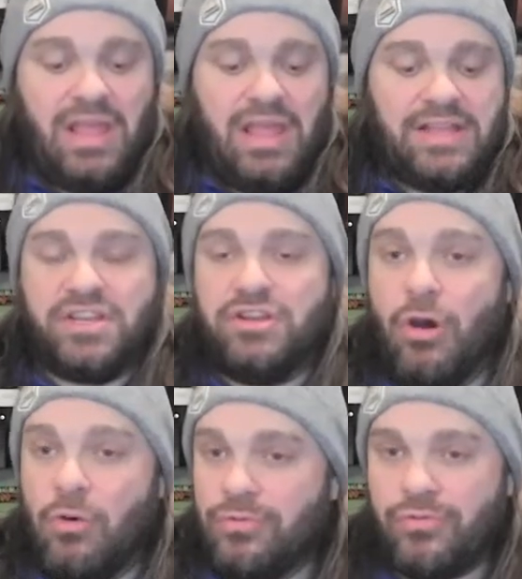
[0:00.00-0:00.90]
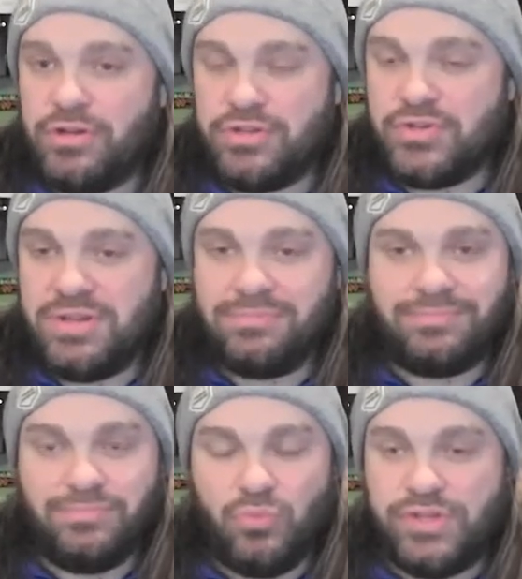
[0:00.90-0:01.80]
it's a no frills
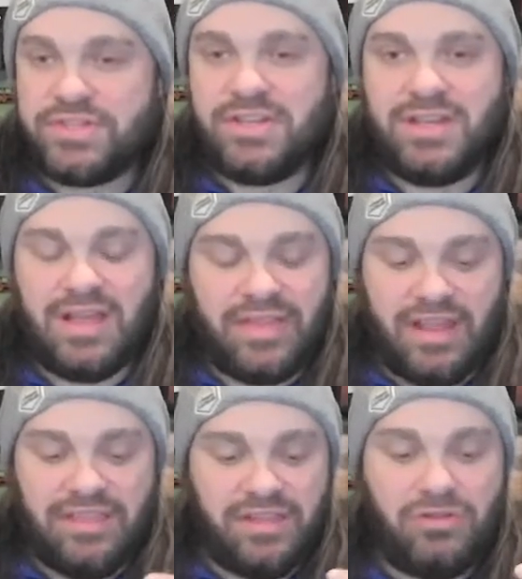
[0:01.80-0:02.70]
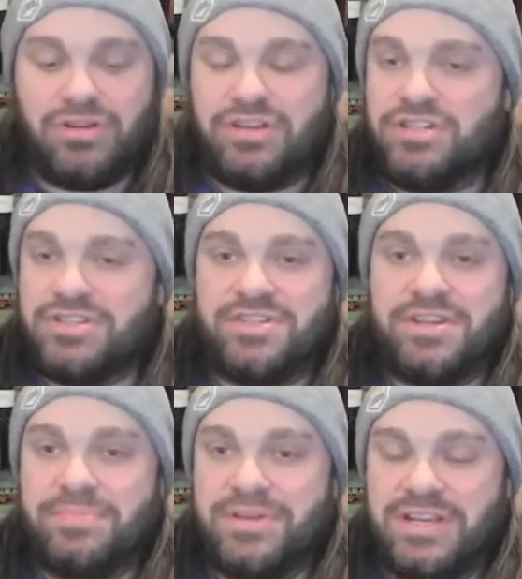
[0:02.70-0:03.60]
whiskey that I think you can
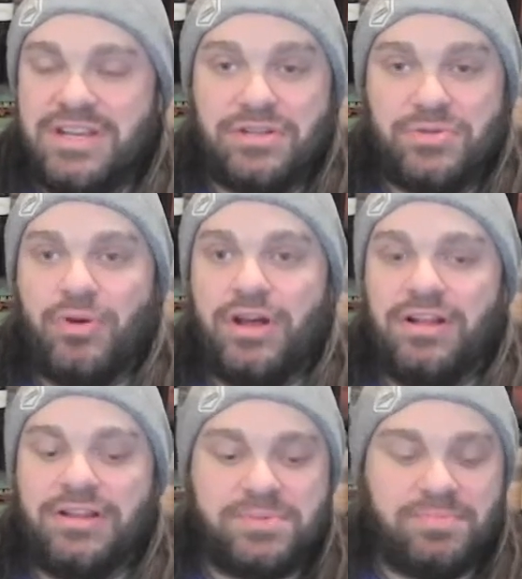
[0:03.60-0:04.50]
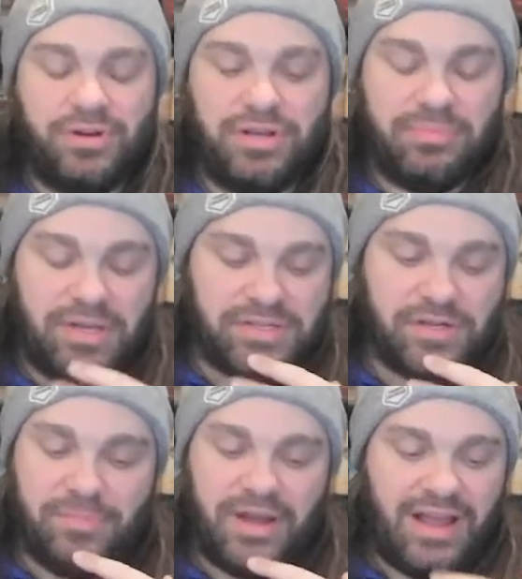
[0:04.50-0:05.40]
sip neat as well as put in a
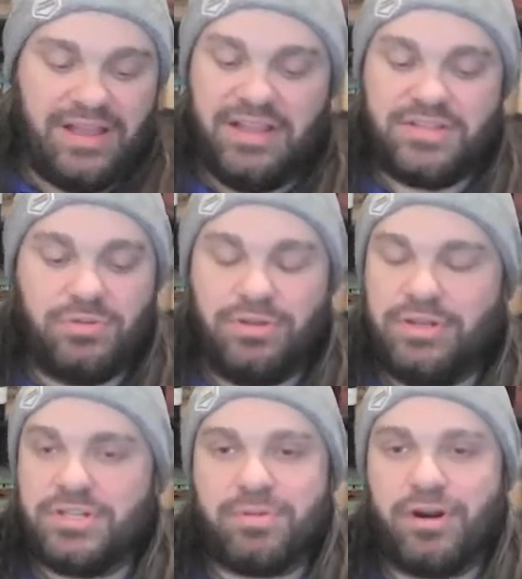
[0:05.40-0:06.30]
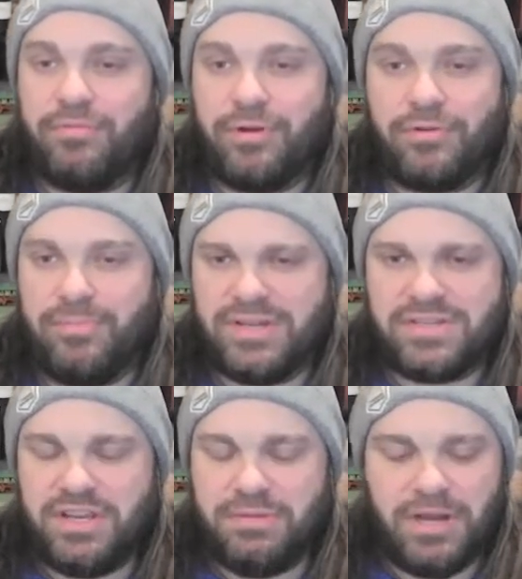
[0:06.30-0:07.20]
mixer, but I, it's really just perfect for
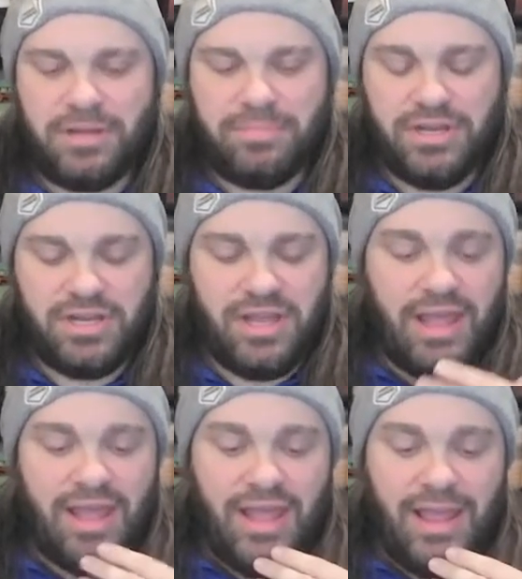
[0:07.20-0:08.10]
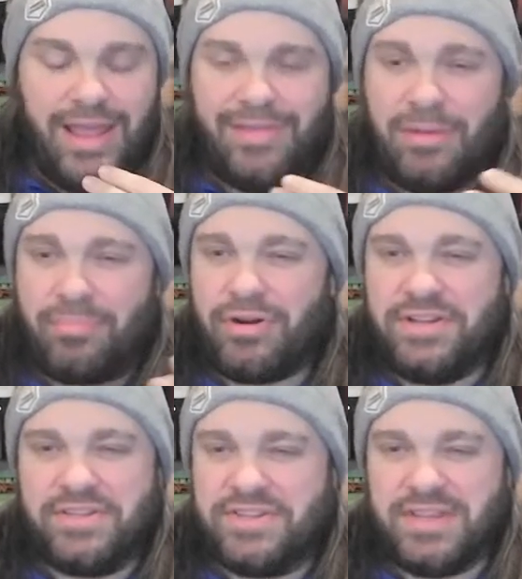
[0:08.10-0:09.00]
mixing, in my opinion. And the
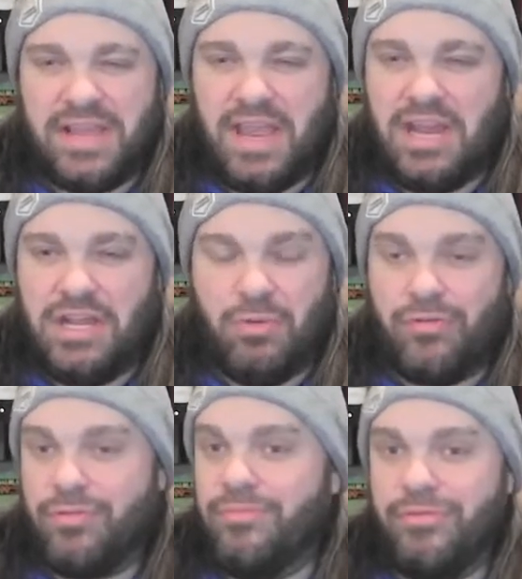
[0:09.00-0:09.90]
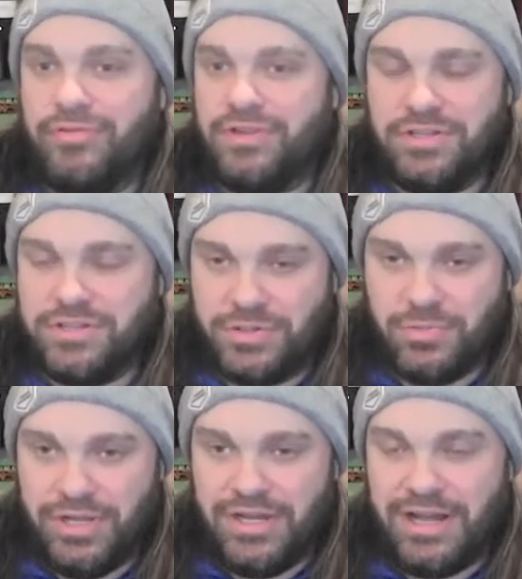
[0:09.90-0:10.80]
price is like anywhere from 15 to
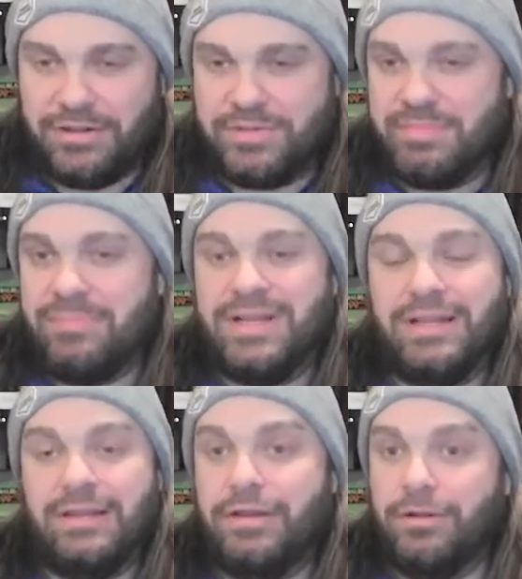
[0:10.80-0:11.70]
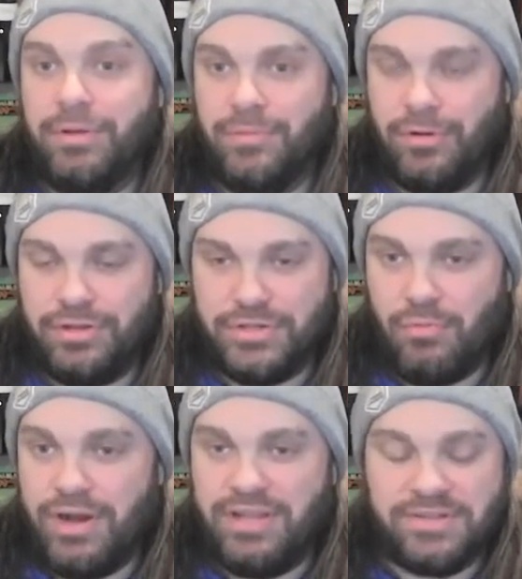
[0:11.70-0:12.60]
20 dollars, maybe a little bit more than
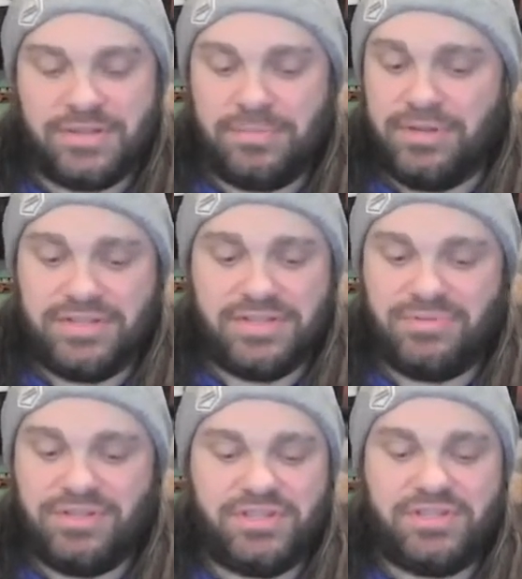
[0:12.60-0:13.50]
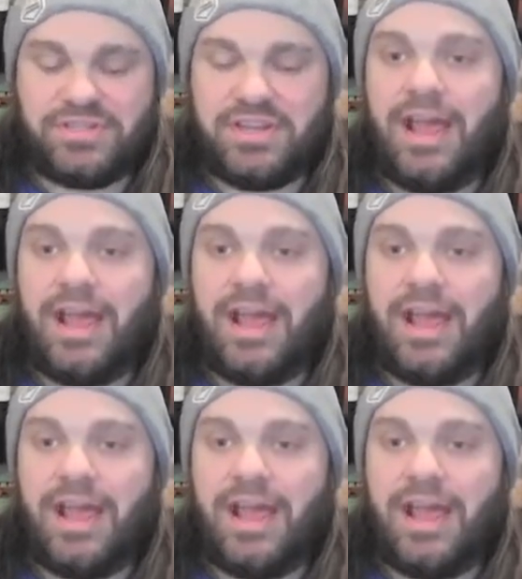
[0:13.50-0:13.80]
20 in some places, which is just an